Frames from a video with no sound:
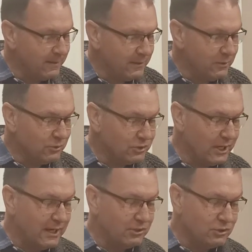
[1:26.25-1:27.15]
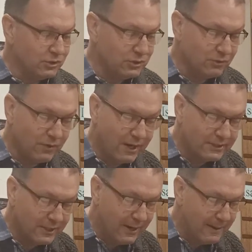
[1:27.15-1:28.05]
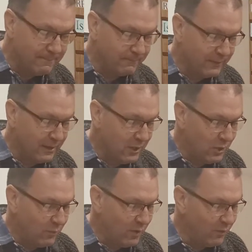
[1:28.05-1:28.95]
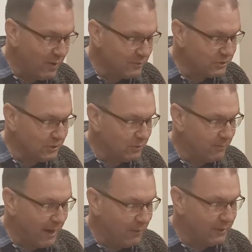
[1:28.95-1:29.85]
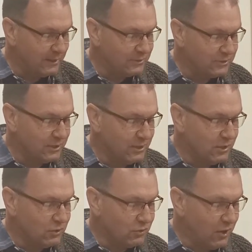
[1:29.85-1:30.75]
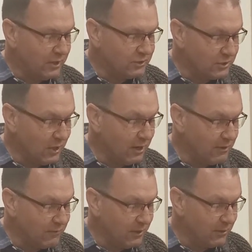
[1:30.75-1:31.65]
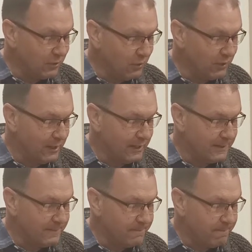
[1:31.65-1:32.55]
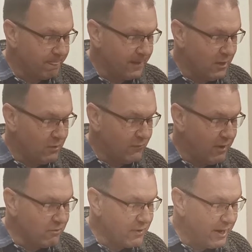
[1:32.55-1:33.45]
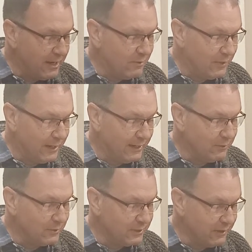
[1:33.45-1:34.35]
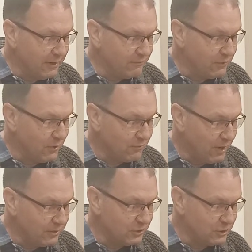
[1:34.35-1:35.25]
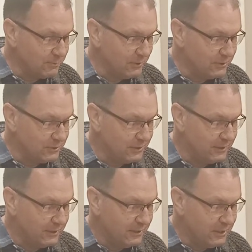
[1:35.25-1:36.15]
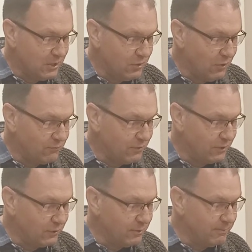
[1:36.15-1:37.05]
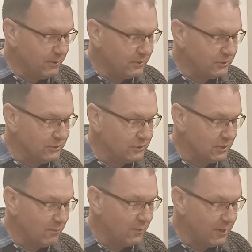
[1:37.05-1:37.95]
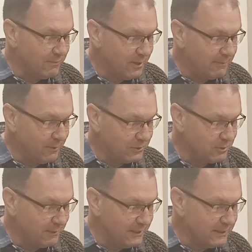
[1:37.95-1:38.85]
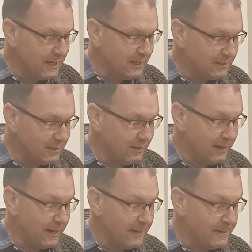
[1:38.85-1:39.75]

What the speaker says: "You see, at just the right time, when we were still powerless, Christ died for the ungodly. Very rarely will anyone die for a righteous person, though for a good person someone might possibly dare to die.